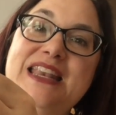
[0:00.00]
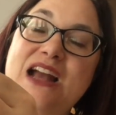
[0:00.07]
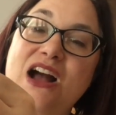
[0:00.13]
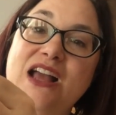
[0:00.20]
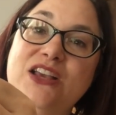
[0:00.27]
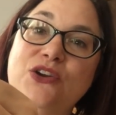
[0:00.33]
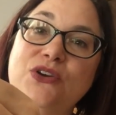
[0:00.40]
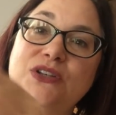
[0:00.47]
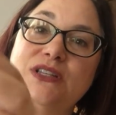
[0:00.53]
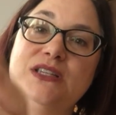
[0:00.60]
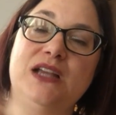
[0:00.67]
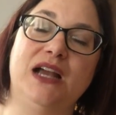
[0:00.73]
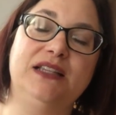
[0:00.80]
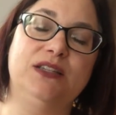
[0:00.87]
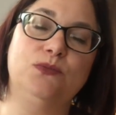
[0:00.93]
Now I
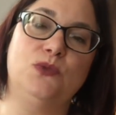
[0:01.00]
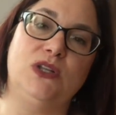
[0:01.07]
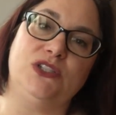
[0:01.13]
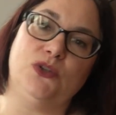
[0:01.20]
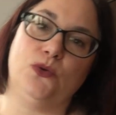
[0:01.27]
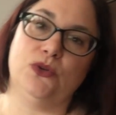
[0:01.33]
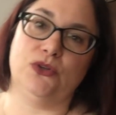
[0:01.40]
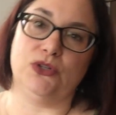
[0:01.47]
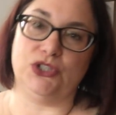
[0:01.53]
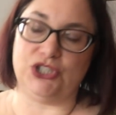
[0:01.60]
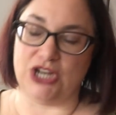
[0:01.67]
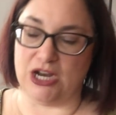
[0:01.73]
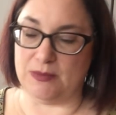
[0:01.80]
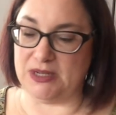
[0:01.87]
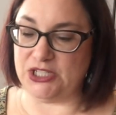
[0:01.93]
didn't want to order a
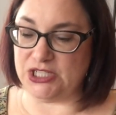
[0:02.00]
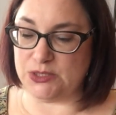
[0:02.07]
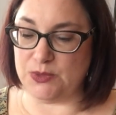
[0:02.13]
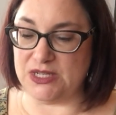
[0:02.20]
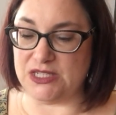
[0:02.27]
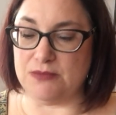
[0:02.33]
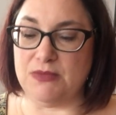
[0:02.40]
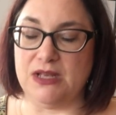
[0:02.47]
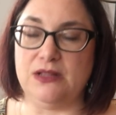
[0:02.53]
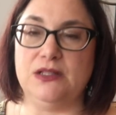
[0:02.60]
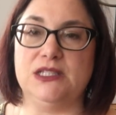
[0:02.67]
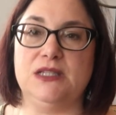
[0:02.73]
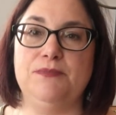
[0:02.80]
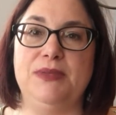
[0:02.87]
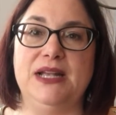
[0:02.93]
charm. I just went to
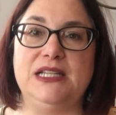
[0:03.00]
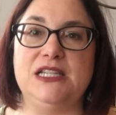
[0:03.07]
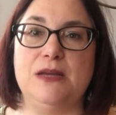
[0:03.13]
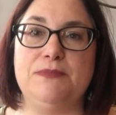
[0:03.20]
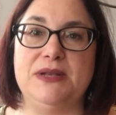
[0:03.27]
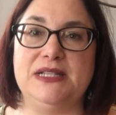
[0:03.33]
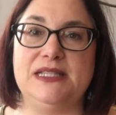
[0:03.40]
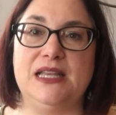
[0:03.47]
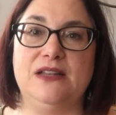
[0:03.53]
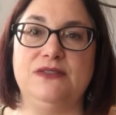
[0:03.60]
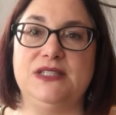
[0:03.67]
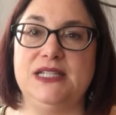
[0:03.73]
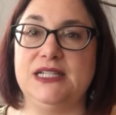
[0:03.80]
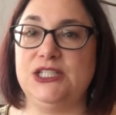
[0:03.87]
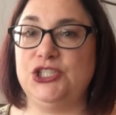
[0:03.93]
Michael's and picked up a set
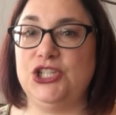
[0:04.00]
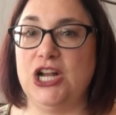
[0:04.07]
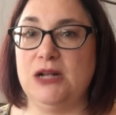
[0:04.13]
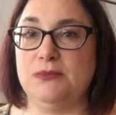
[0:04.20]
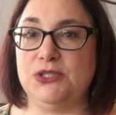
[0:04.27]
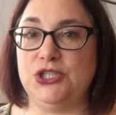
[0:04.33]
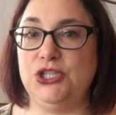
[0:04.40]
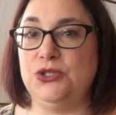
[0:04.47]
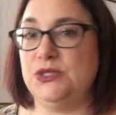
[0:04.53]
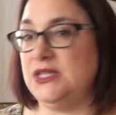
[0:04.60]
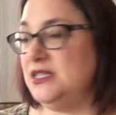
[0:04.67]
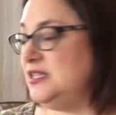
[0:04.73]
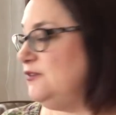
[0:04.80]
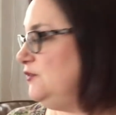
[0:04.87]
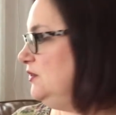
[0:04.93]
of 6 charms to use
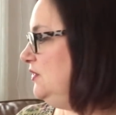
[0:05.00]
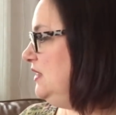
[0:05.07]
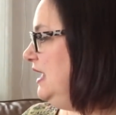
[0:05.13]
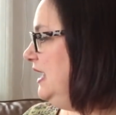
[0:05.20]
on different